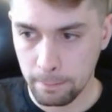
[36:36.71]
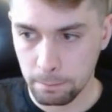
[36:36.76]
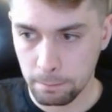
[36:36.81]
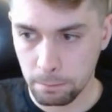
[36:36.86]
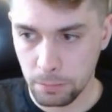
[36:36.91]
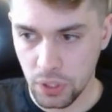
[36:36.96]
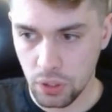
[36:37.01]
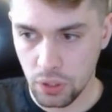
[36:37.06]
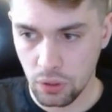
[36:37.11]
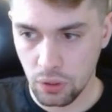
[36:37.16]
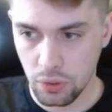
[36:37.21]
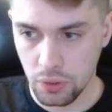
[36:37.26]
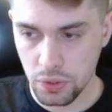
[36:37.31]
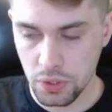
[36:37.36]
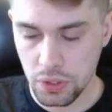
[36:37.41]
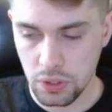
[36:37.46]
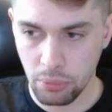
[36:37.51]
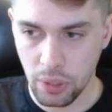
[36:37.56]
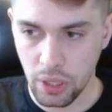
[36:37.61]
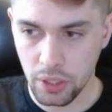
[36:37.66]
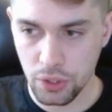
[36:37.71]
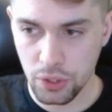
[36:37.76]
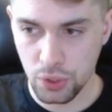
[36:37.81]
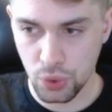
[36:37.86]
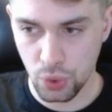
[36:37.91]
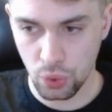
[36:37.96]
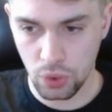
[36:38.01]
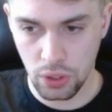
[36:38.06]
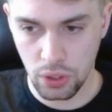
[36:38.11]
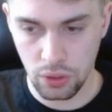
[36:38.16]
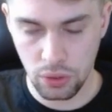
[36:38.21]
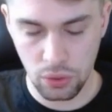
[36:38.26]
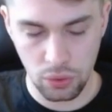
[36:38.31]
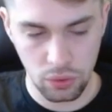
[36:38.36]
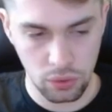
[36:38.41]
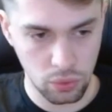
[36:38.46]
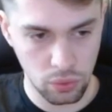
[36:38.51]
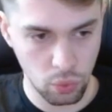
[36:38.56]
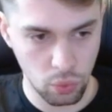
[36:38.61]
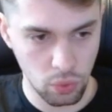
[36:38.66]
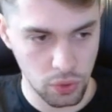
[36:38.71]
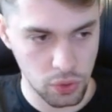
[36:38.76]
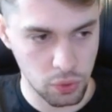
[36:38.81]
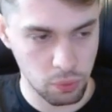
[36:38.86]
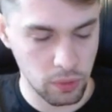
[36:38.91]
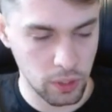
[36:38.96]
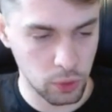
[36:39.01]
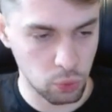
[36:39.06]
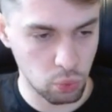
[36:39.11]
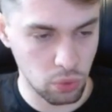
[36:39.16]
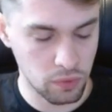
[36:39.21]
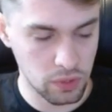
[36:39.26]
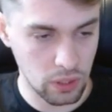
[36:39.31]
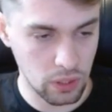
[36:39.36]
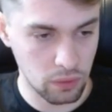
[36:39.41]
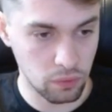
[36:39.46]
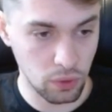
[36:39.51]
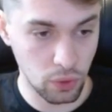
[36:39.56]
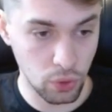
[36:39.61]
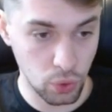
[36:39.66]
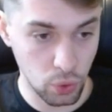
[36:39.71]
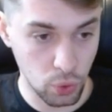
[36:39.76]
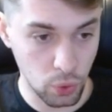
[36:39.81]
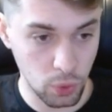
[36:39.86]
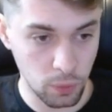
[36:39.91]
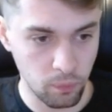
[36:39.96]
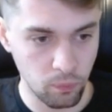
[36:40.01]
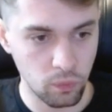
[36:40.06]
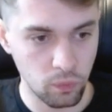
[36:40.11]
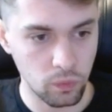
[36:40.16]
because my student was met with something new.